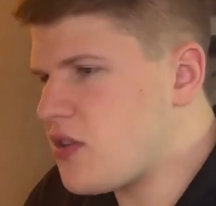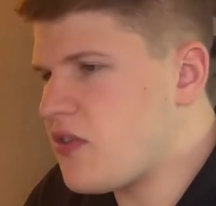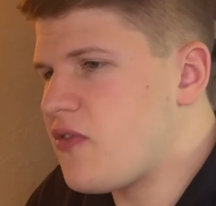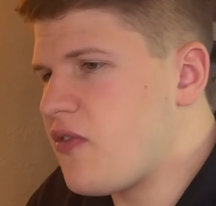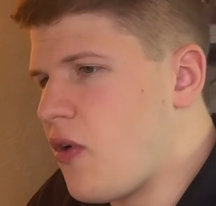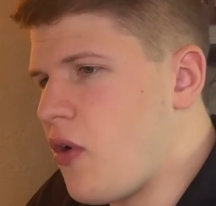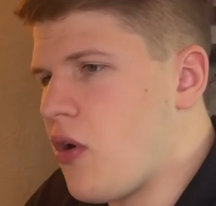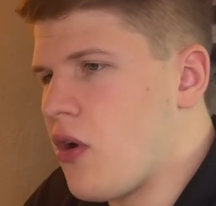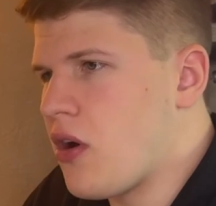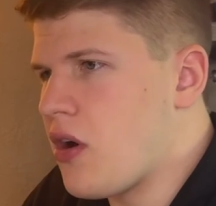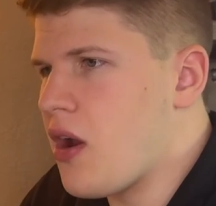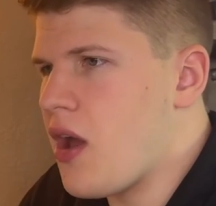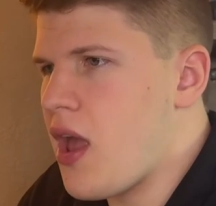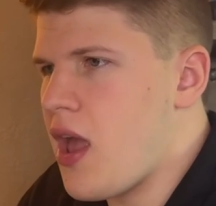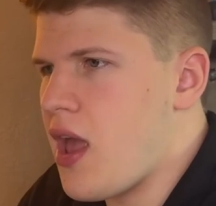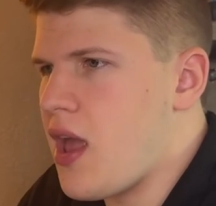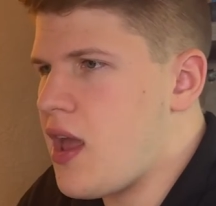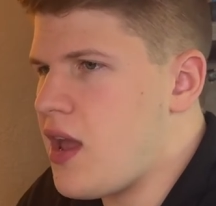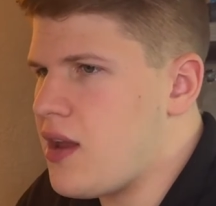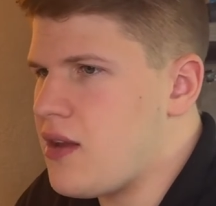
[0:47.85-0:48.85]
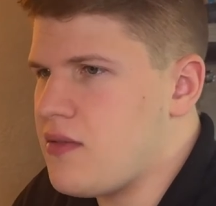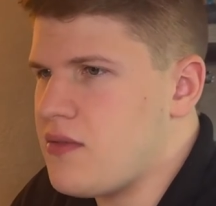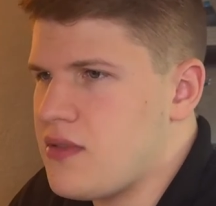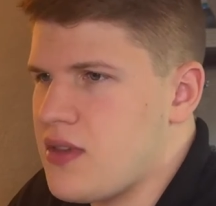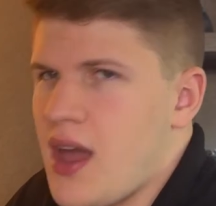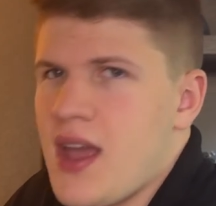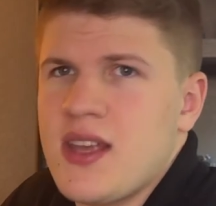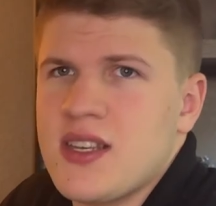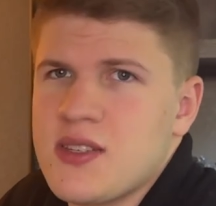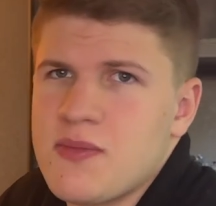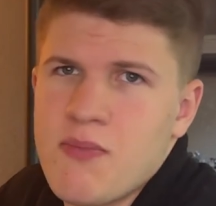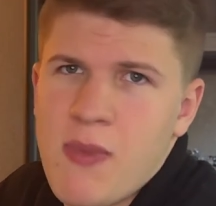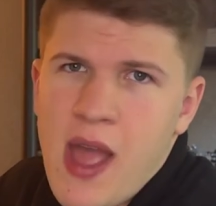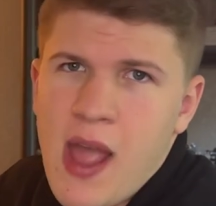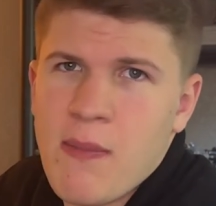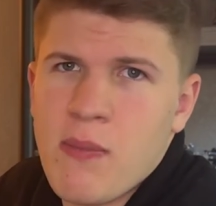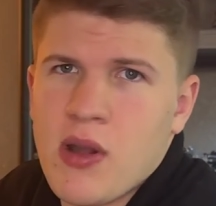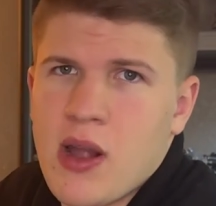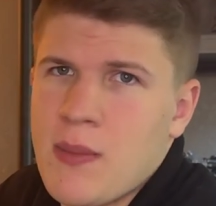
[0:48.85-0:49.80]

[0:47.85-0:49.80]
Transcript: for a nice MacBook.